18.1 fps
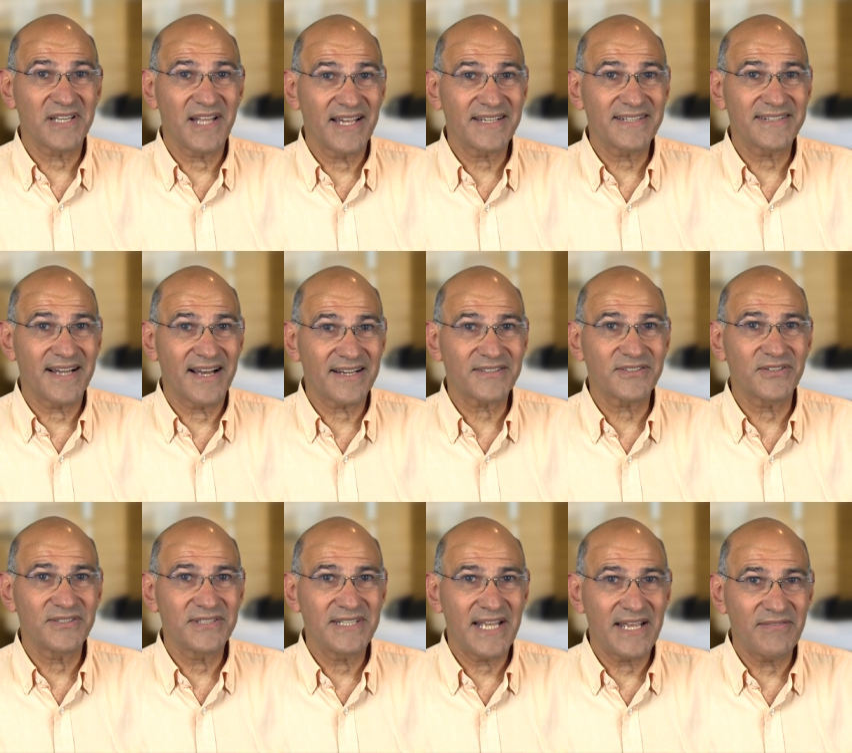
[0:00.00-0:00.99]
like Dr.
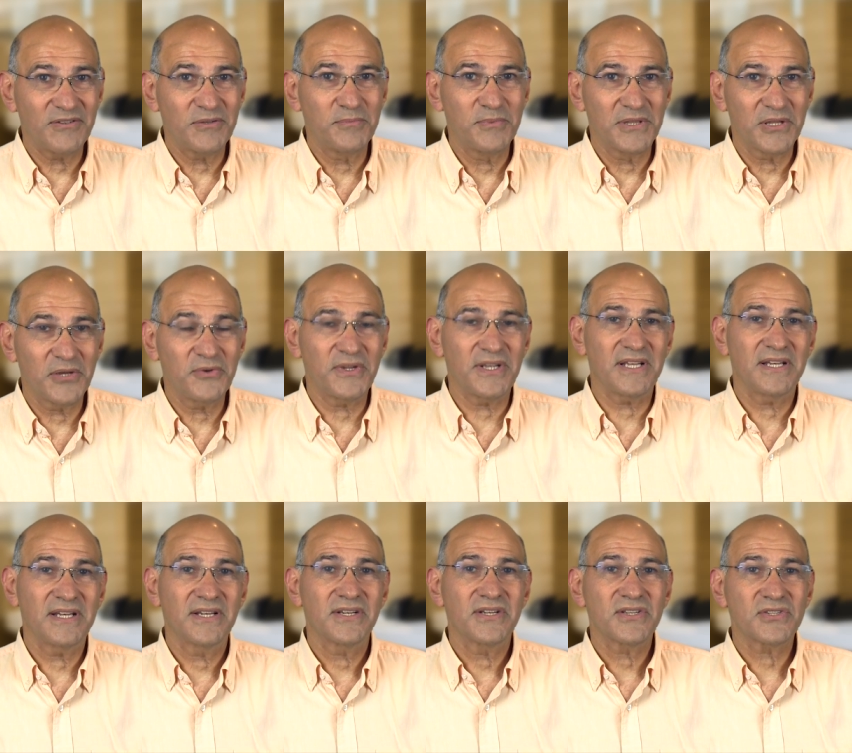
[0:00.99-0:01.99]
David Maloney
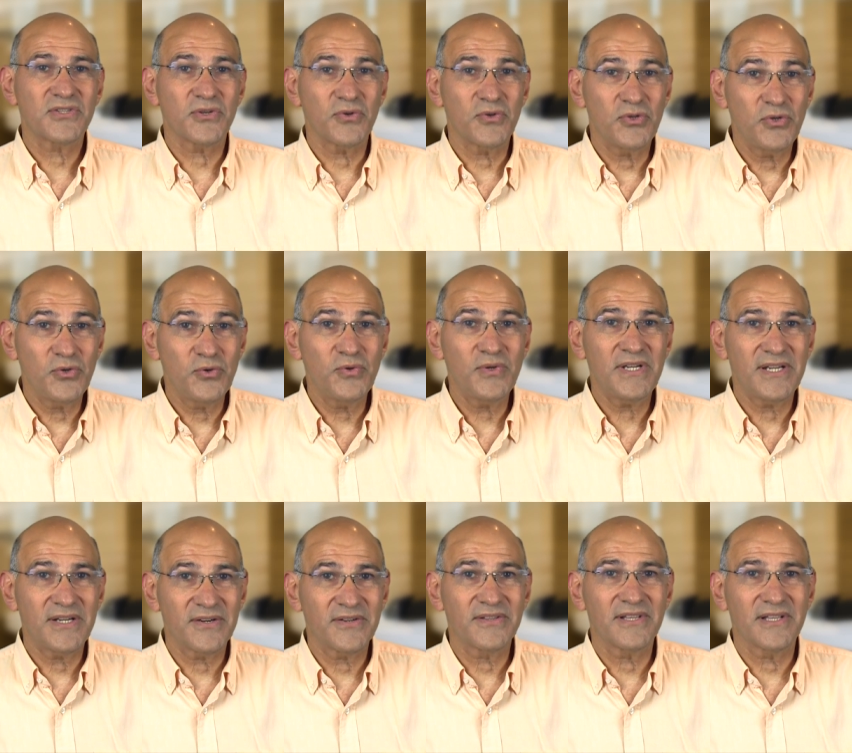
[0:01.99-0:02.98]
so you
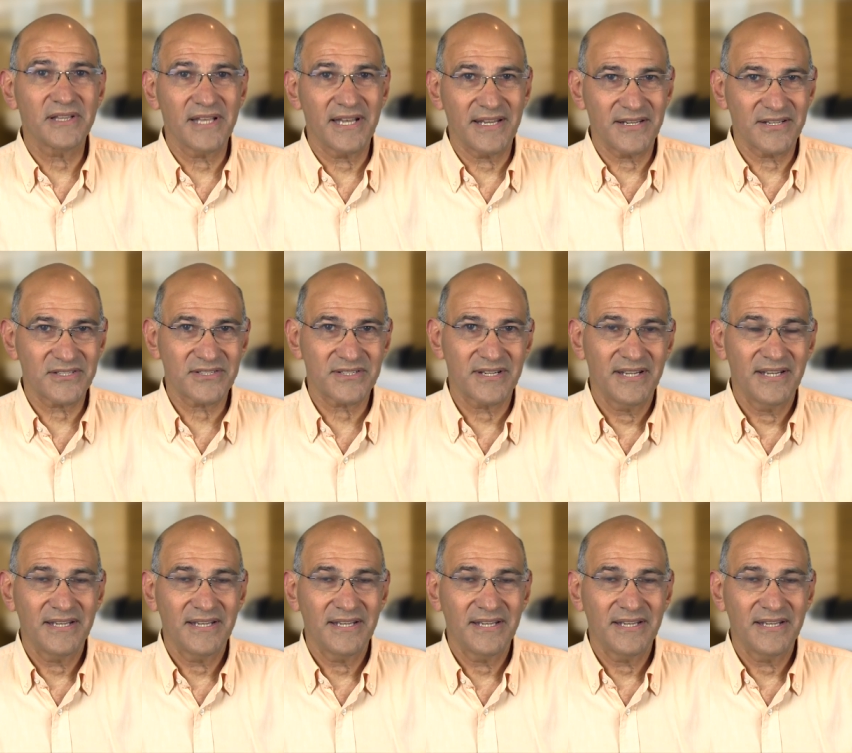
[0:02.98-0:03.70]
hear the latest.